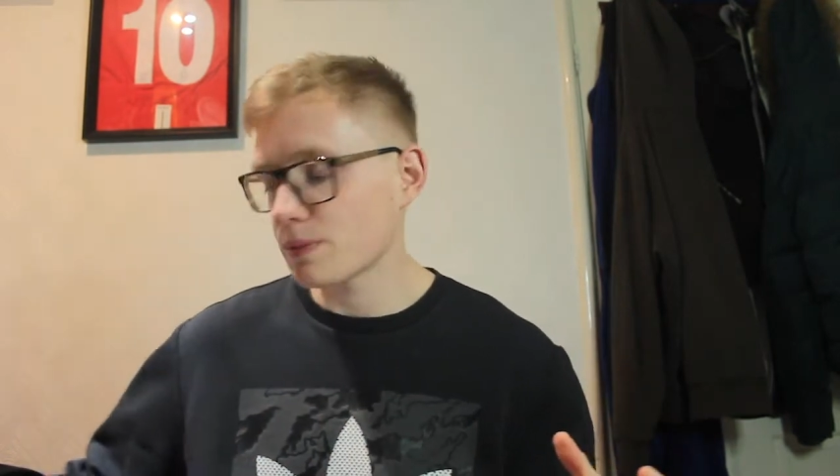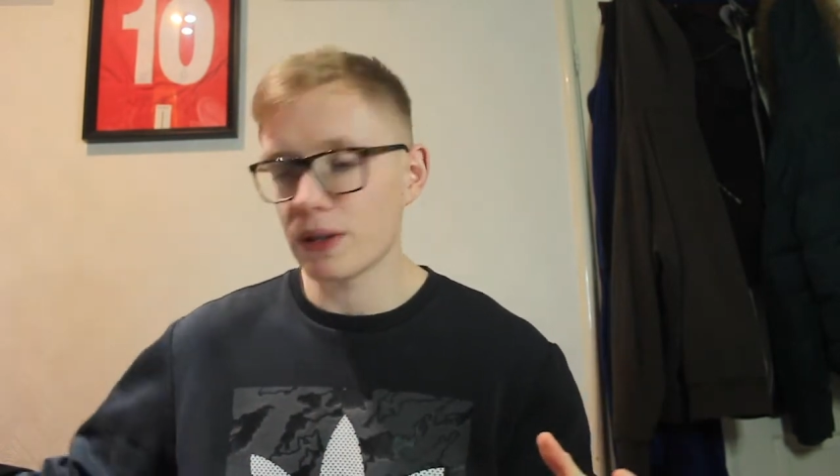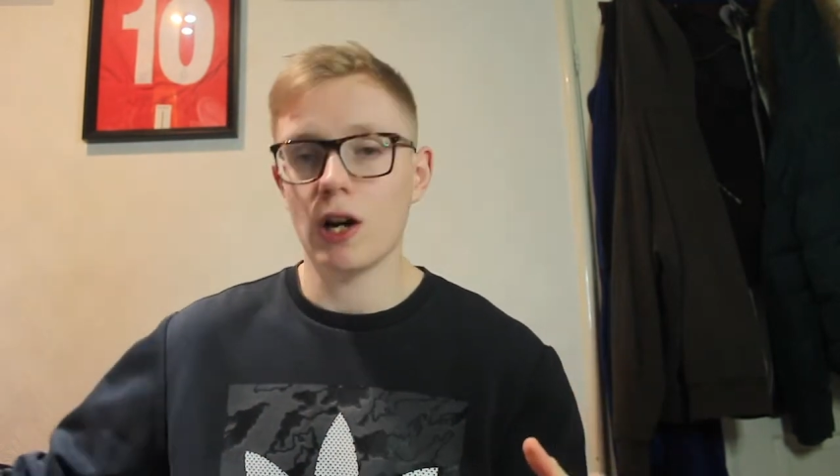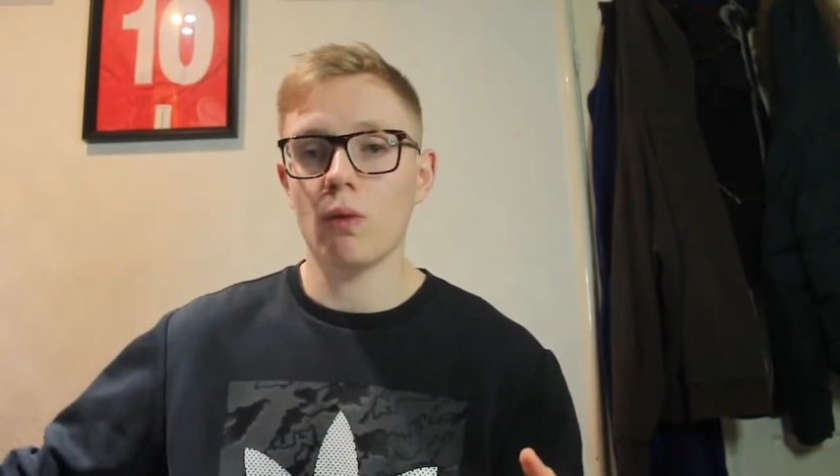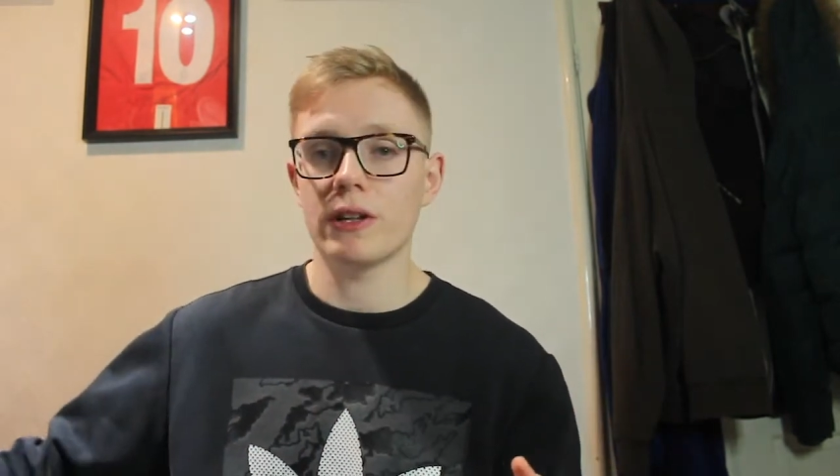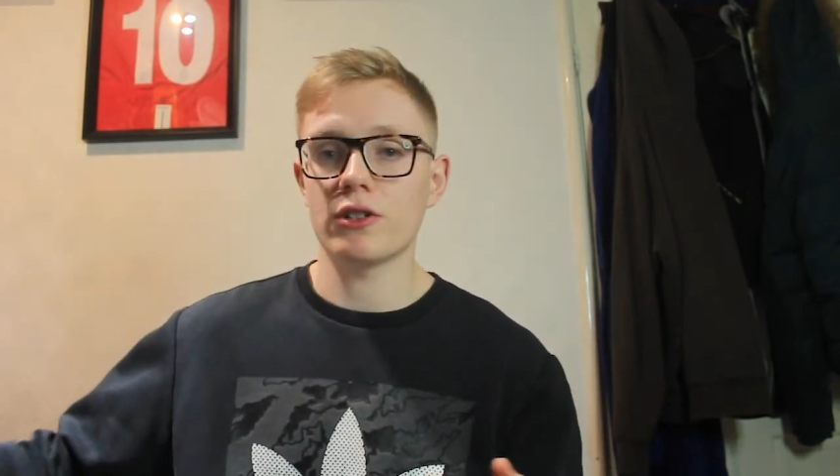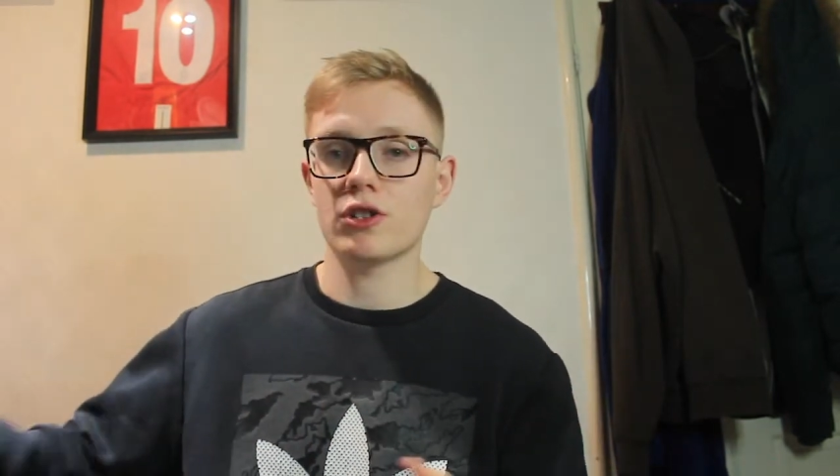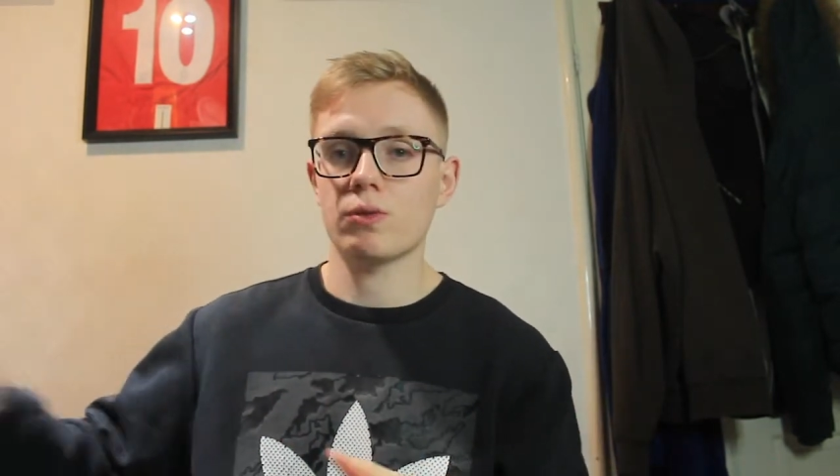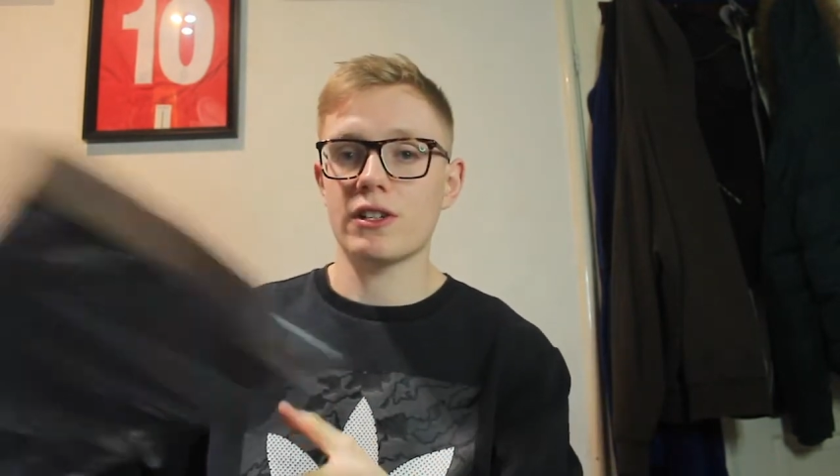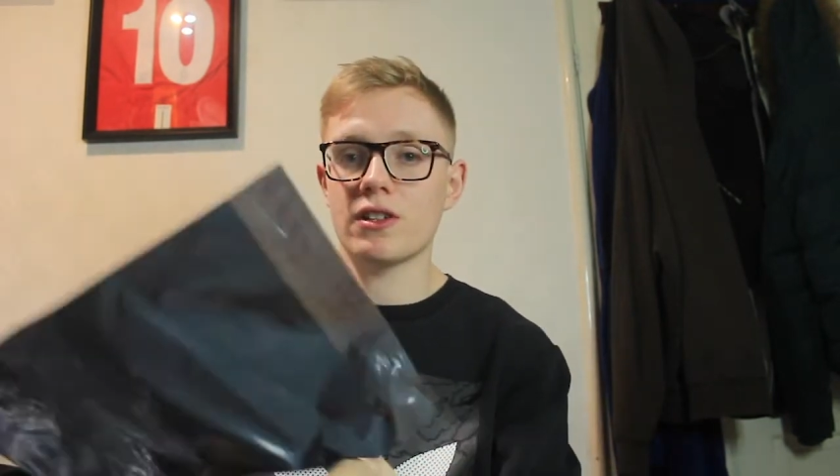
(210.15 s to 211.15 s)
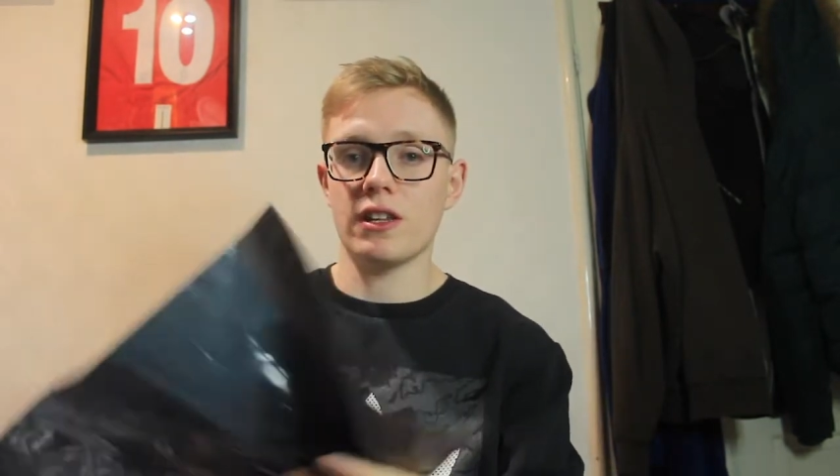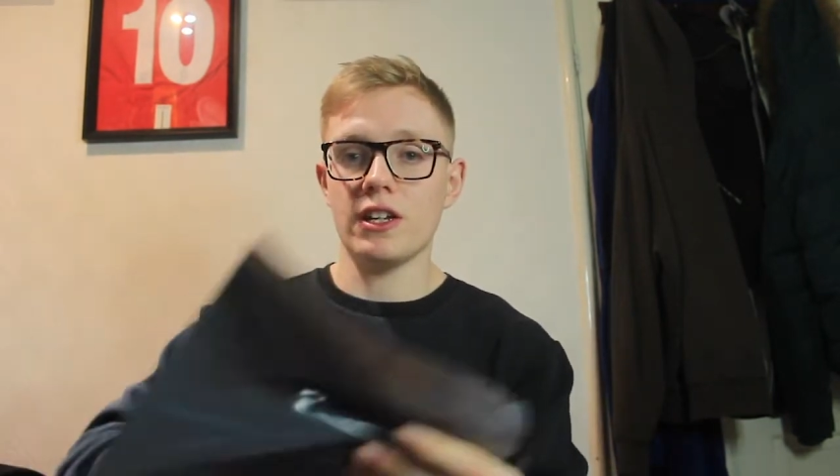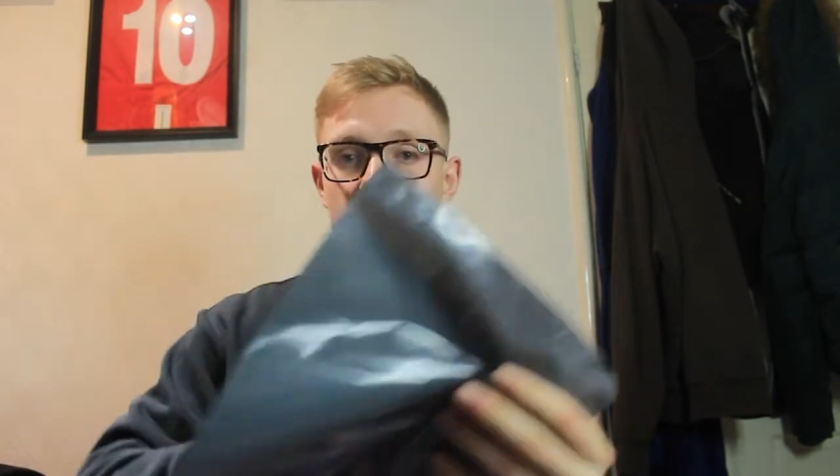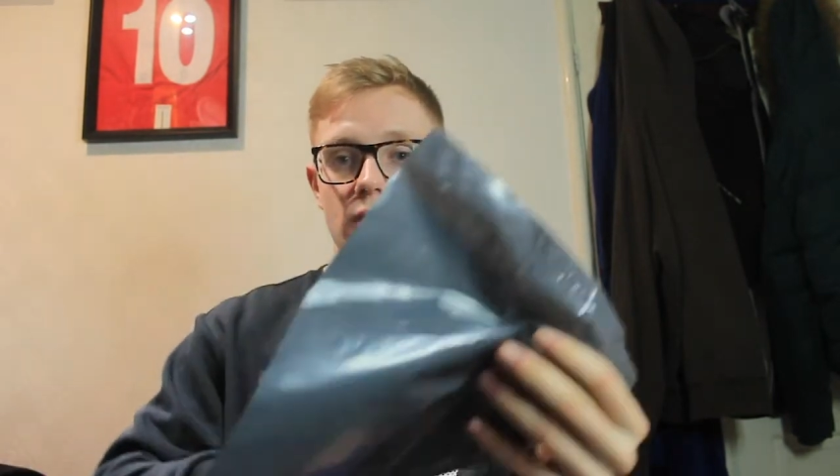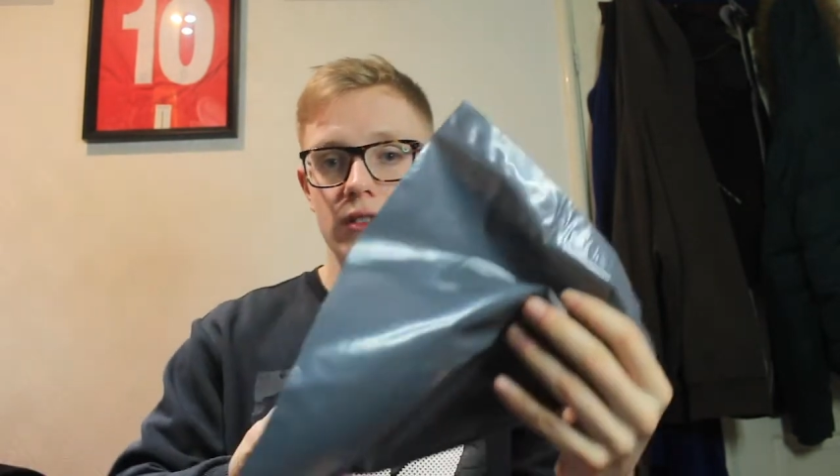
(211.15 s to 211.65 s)
but now we just switched to
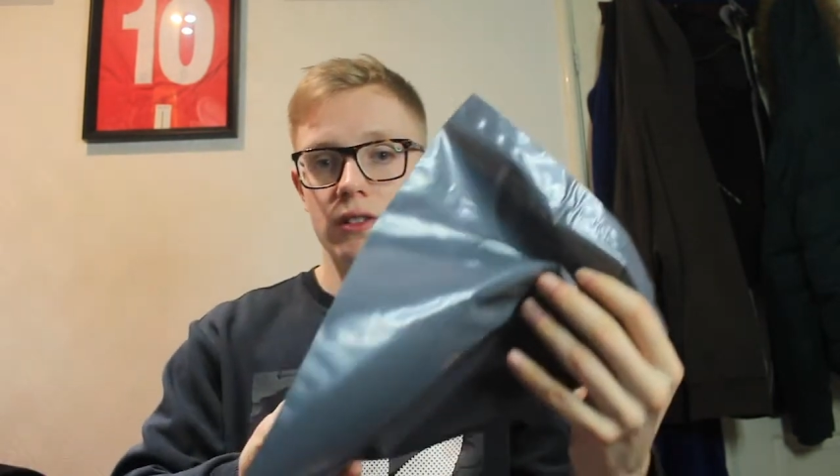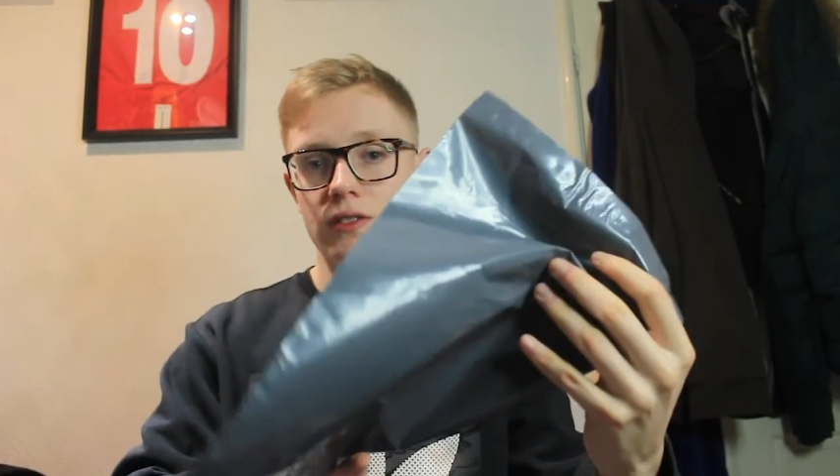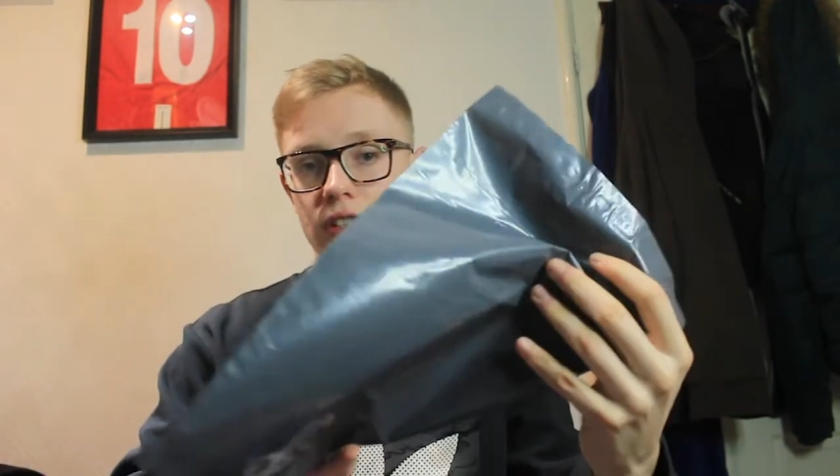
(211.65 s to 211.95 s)
these ones because